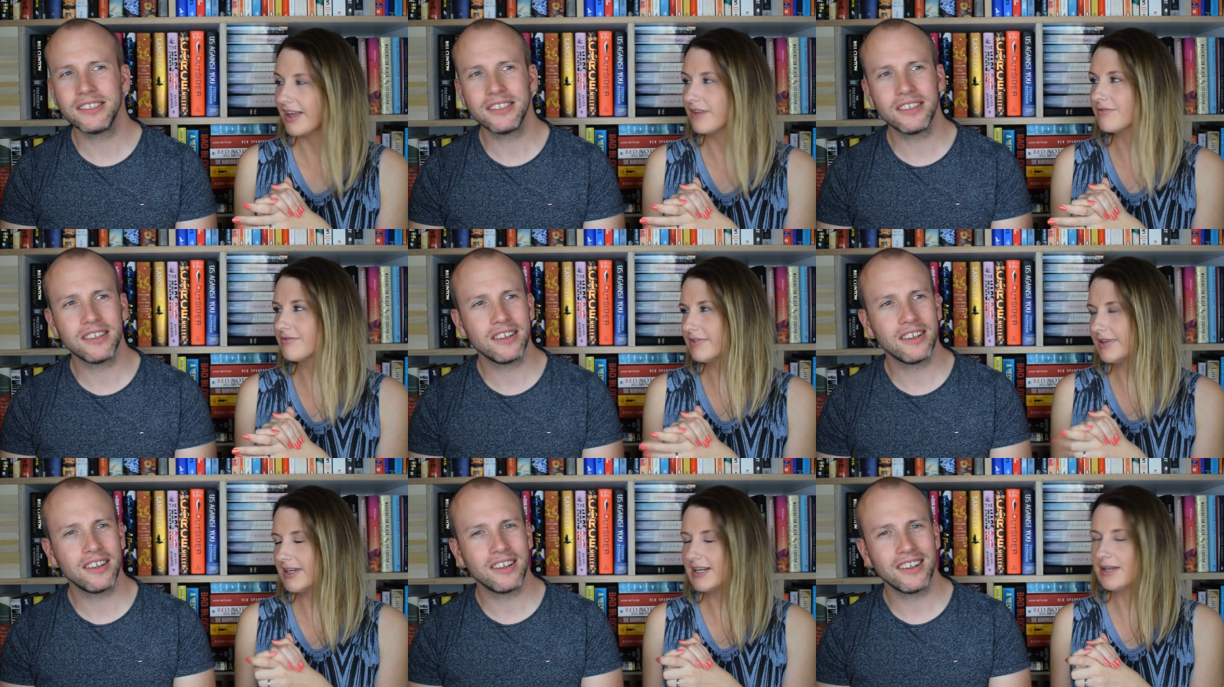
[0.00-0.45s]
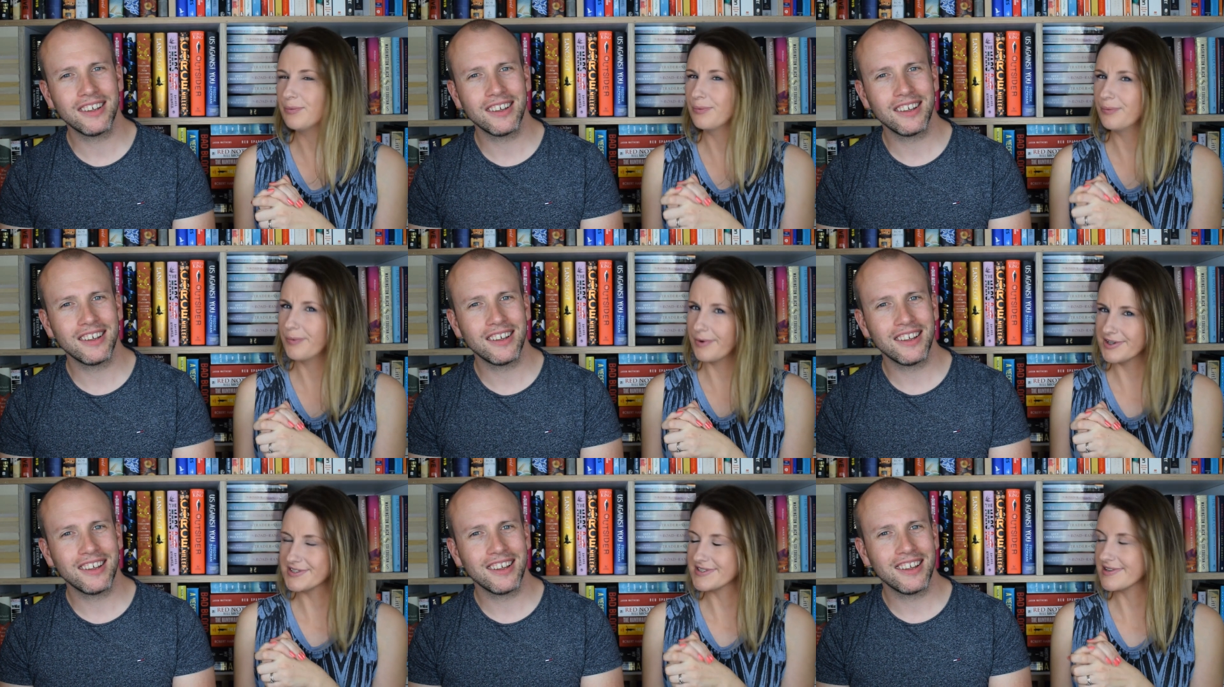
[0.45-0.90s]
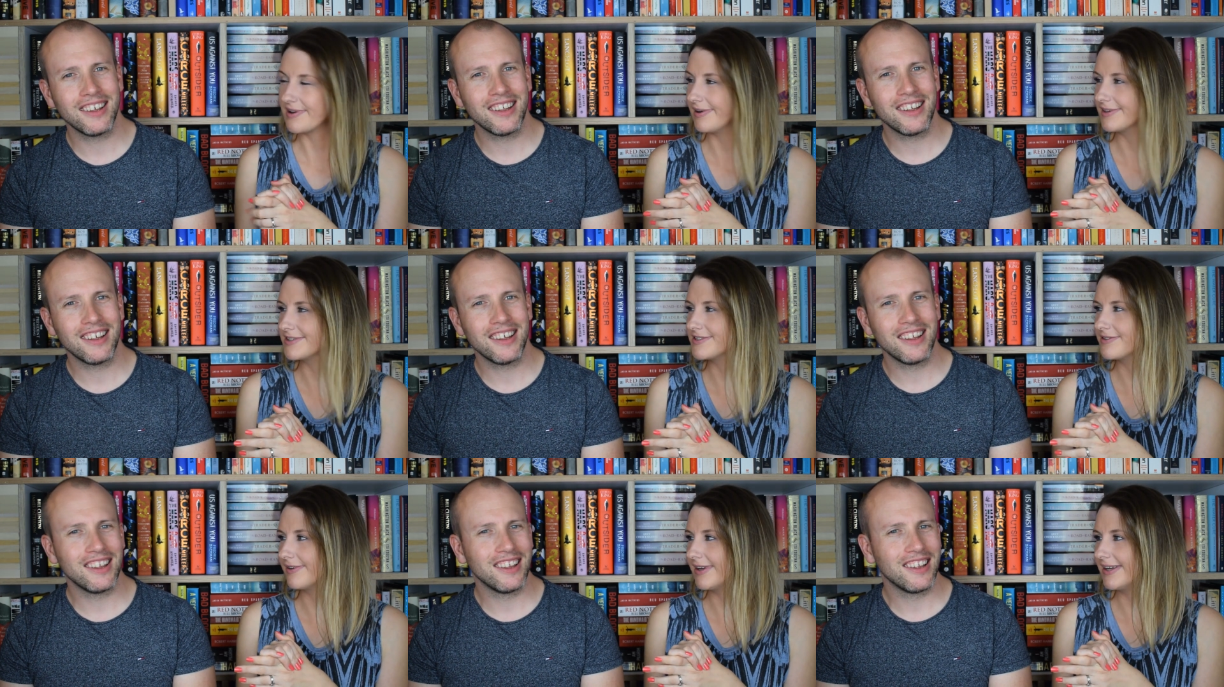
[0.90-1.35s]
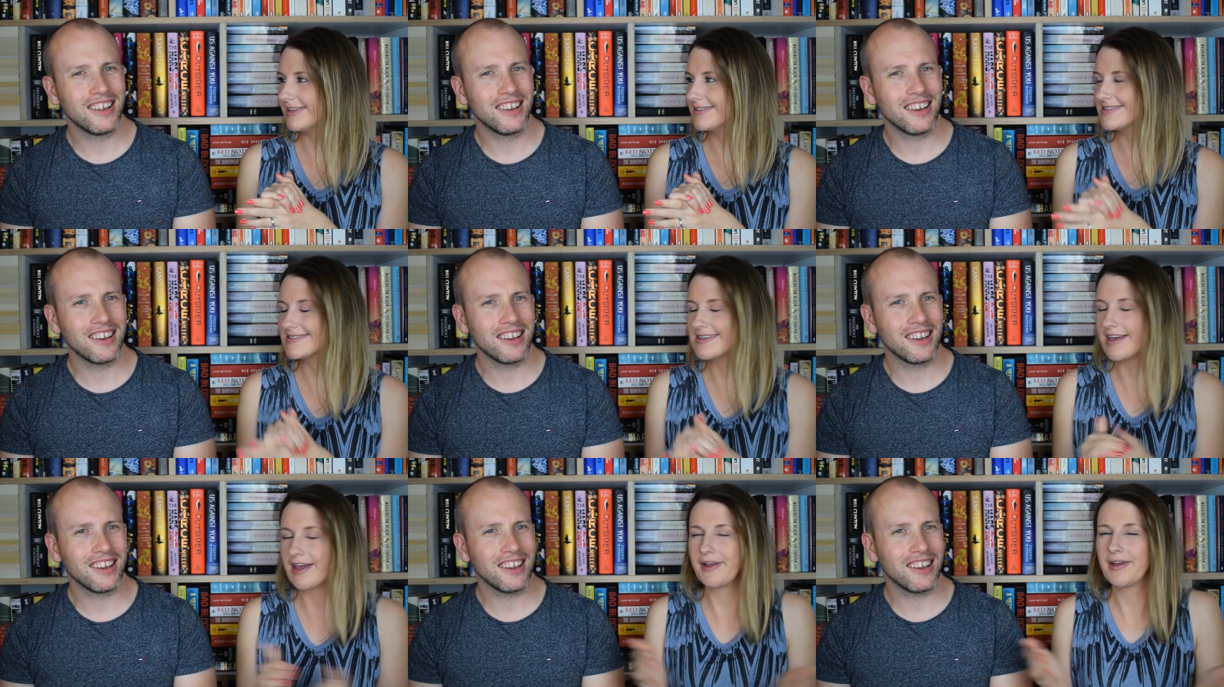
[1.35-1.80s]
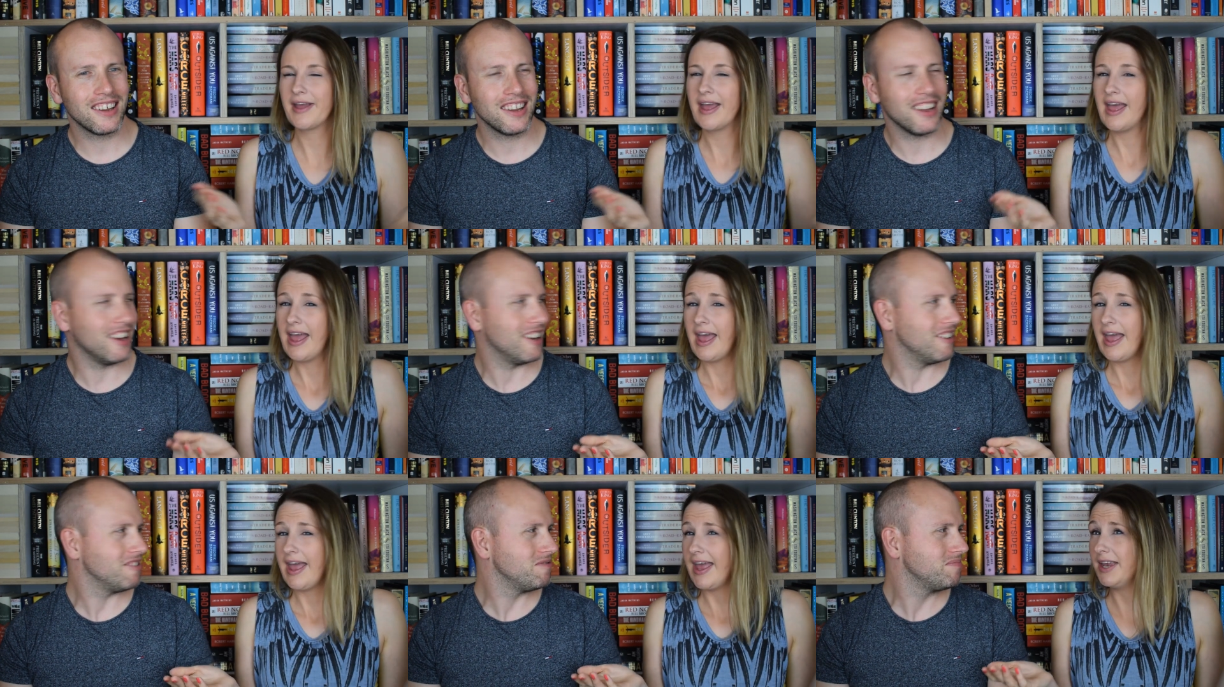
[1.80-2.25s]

Speaker 1: that really was hard to read." So yeah.